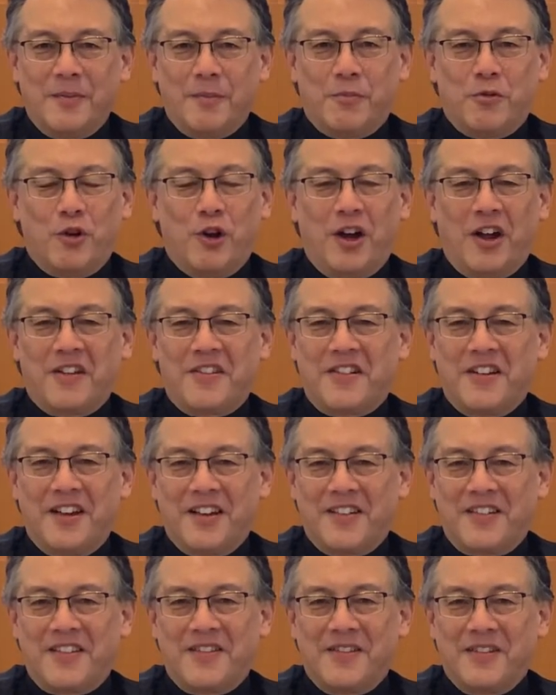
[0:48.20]

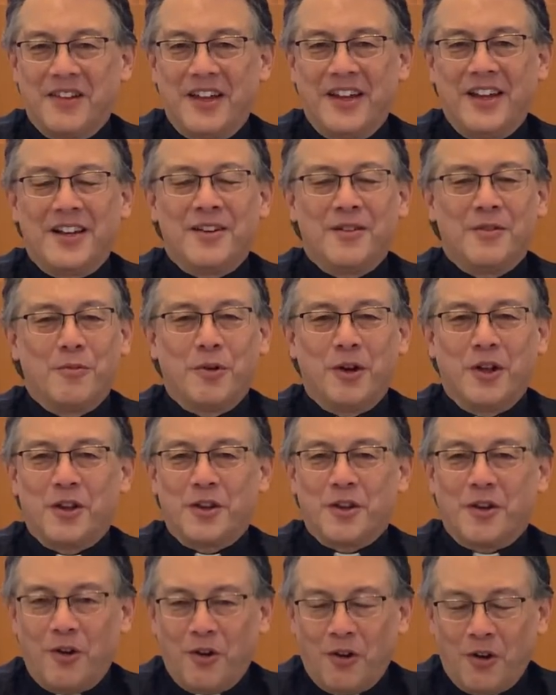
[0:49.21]
process laden
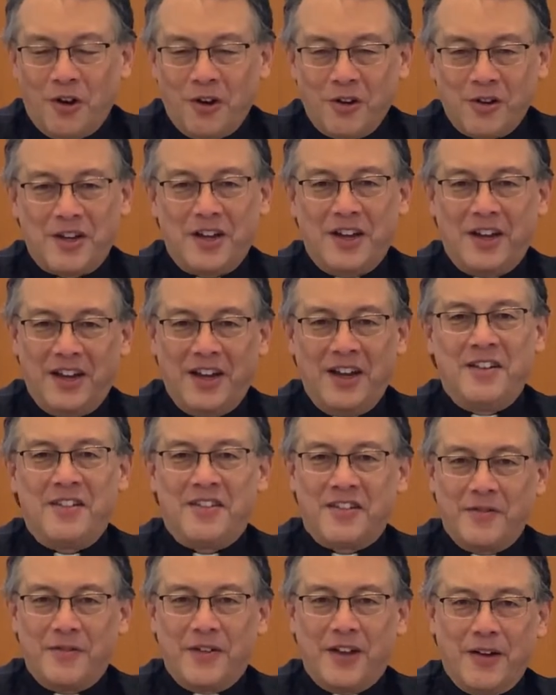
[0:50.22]
with all
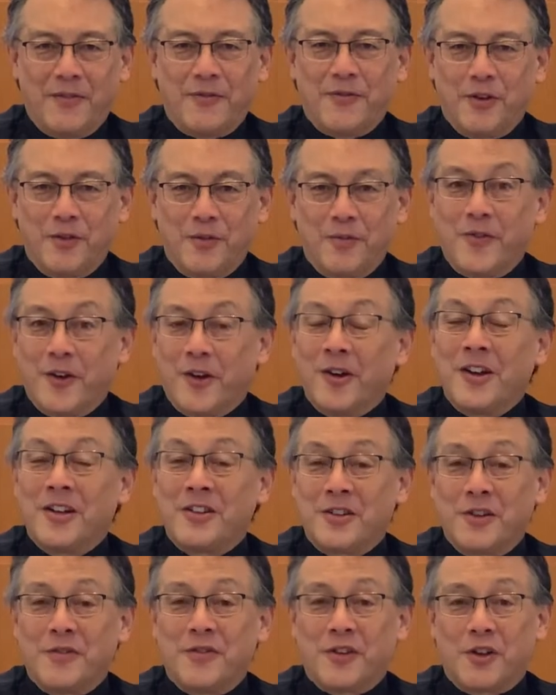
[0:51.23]
kinds of effort. Very
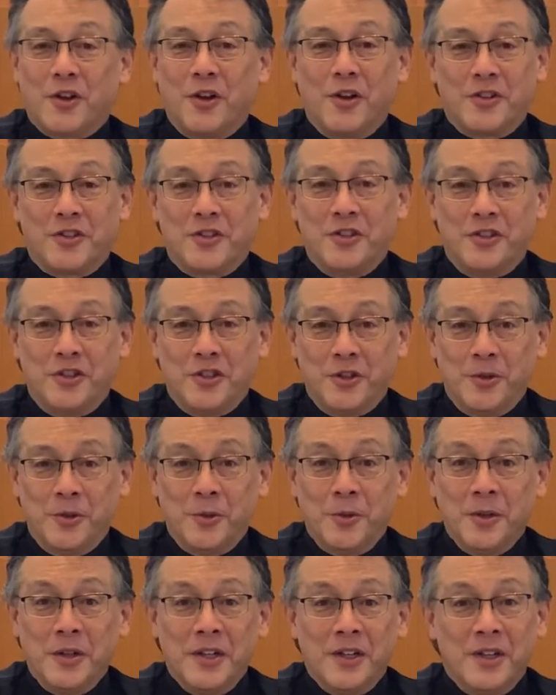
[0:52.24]
difficult to
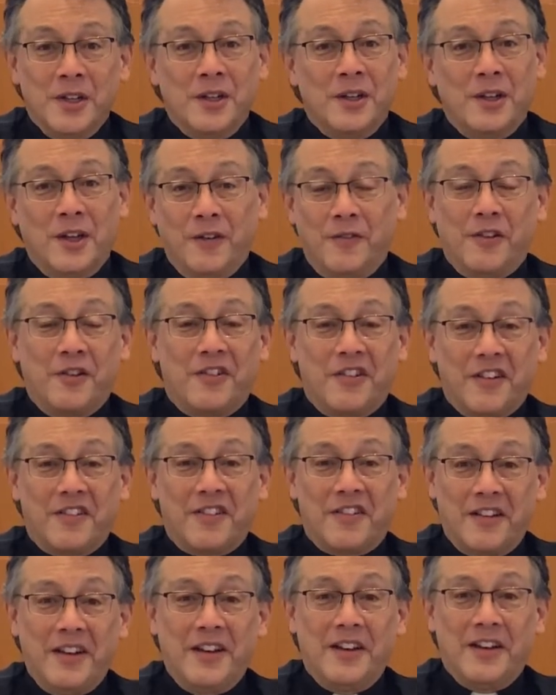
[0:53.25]
do if you
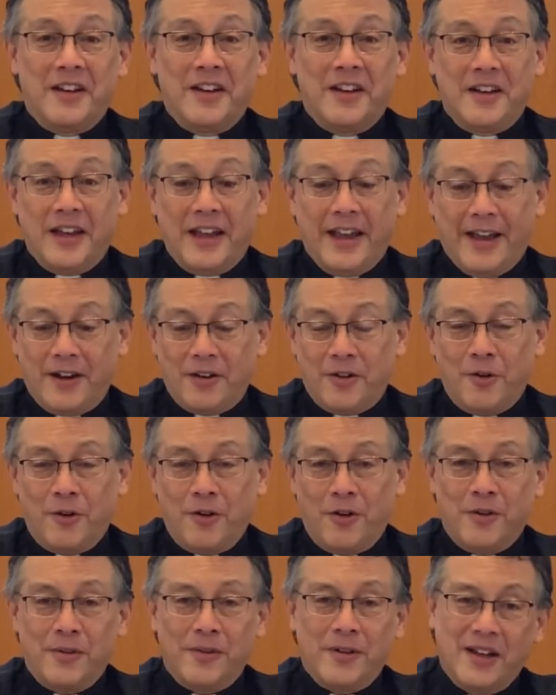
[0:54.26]
succeed at it at
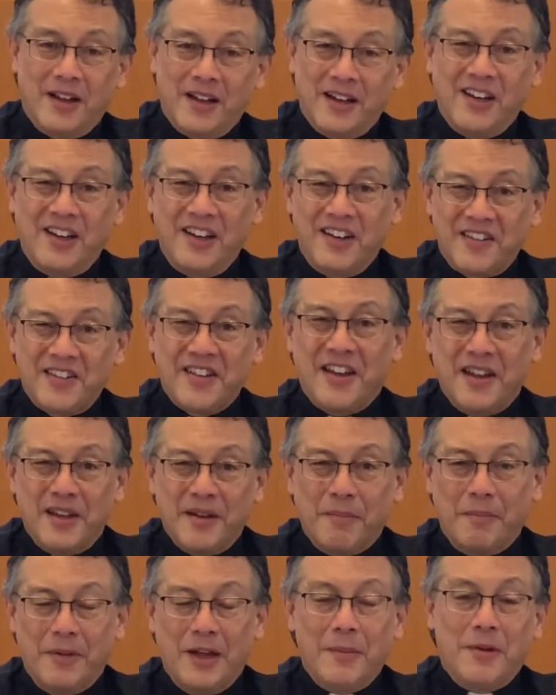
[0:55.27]
all. At least
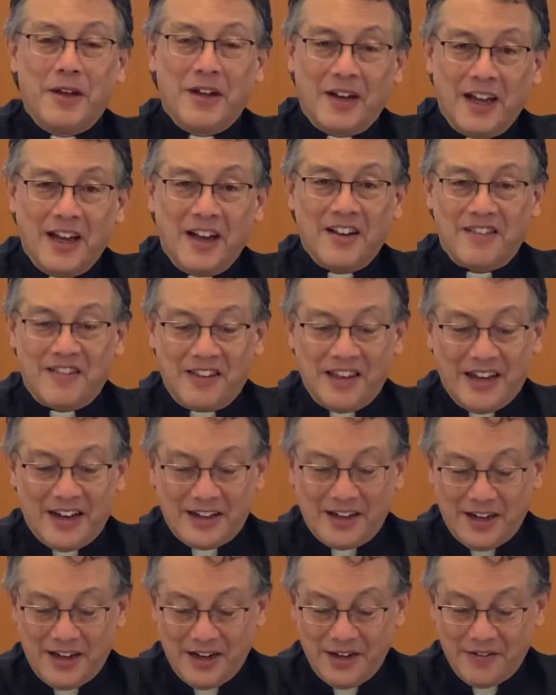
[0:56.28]
maybe it has
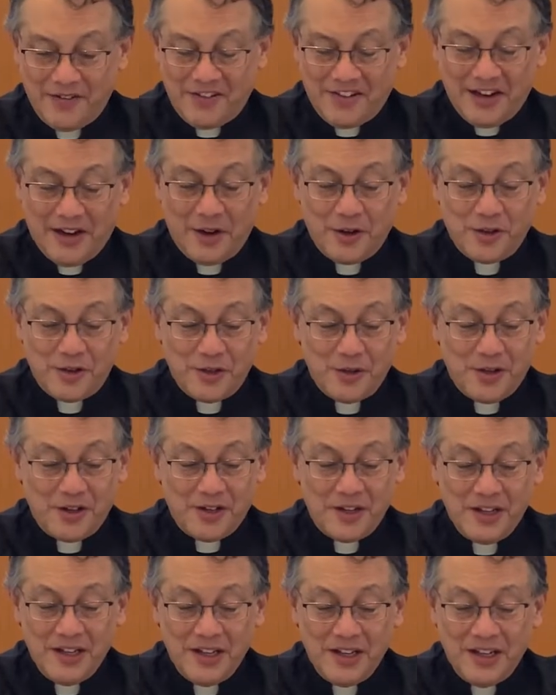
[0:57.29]
that kind of sound to it
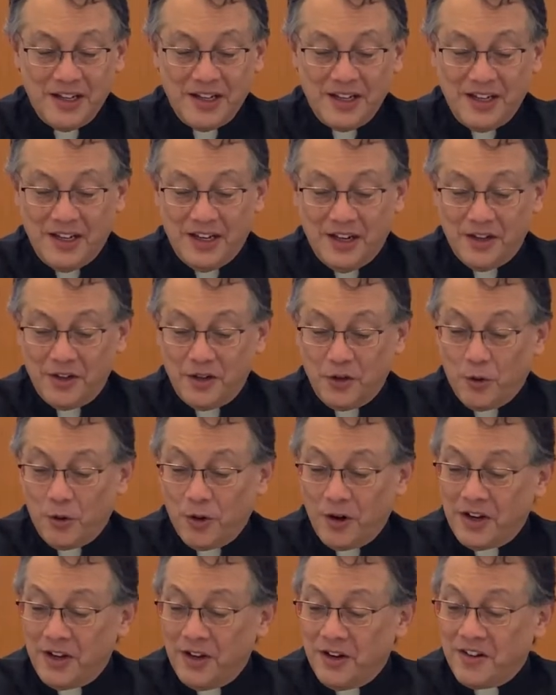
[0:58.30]
in
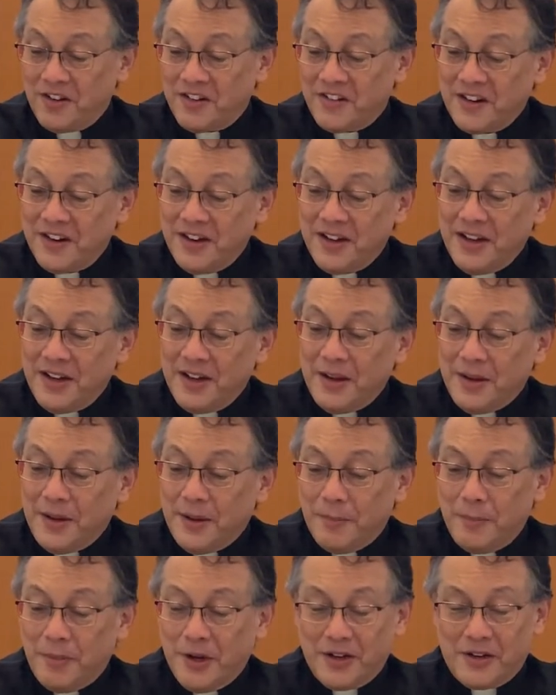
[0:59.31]
your ears.
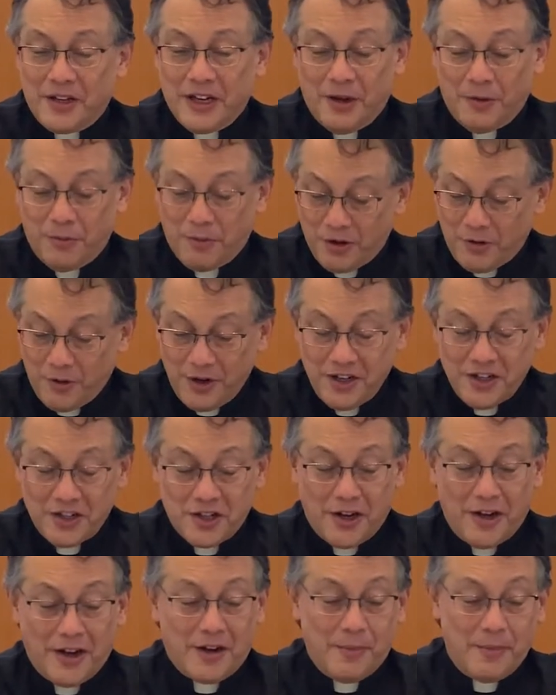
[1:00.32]
But we're going to
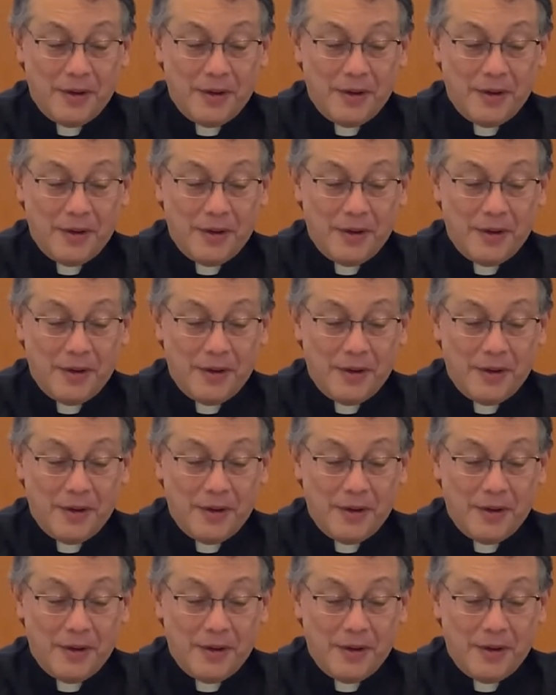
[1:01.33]
talk